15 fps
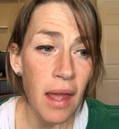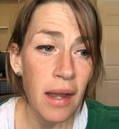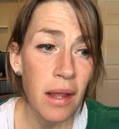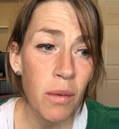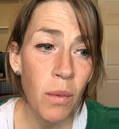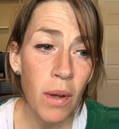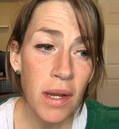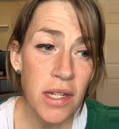And
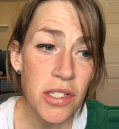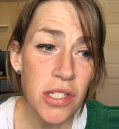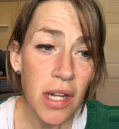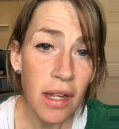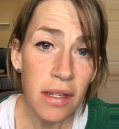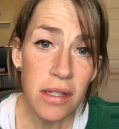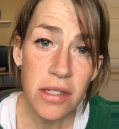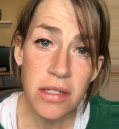I want to
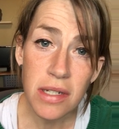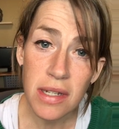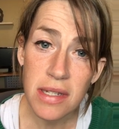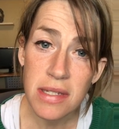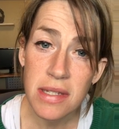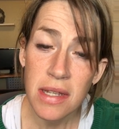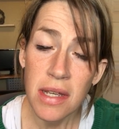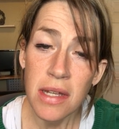challenge
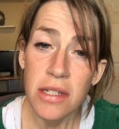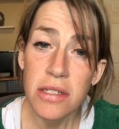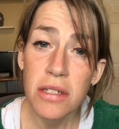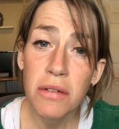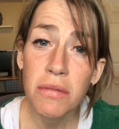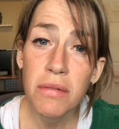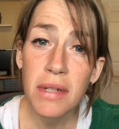us to